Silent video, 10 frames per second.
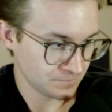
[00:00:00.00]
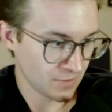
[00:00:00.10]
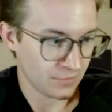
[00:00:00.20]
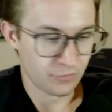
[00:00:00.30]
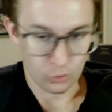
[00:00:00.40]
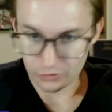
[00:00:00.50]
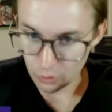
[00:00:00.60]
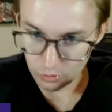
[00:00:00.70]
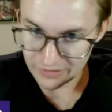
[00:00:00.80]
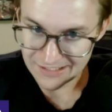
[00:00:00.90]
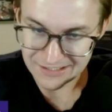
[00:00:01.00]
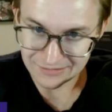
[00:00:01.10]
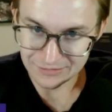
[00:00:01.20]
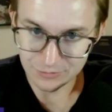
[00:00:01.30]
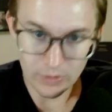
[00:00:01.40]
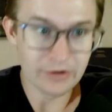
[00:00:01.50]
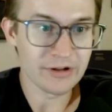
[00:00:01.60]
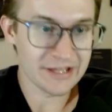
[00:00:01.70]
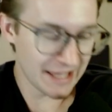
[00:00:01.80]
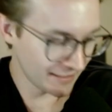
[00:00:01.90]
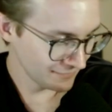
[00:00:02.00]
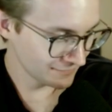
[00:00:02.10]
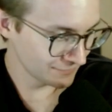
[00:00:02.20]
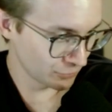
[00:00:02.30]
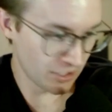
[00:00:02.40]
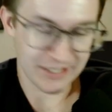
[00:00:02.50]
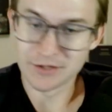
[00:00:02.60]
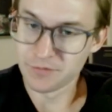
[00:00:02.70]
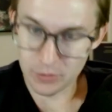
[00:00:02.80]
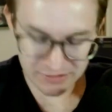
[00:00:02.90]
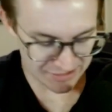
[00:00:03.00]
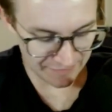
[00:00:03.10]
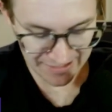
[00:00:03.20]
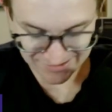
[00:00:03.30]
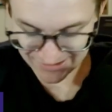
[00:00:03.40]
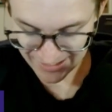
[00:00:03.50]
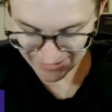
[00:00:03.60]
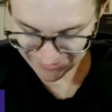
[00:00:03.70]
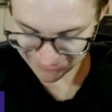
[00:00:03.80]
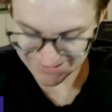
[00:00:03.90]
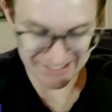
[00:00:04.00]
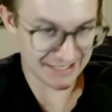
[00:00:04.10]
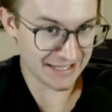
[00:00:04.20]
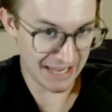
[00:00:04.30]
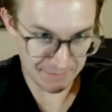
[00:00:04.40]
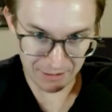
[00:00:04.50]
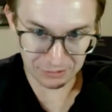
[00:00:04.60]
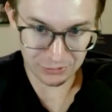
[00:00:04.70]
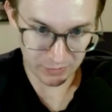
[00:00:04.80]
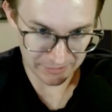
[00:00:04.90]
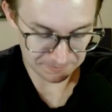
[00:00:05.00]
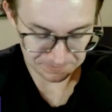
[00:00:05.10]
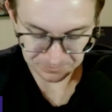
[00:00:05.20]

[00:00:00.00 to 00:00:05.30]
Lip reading: Fourth quarter gets a little weird again. We're not going to focus on that today because they came out with the win.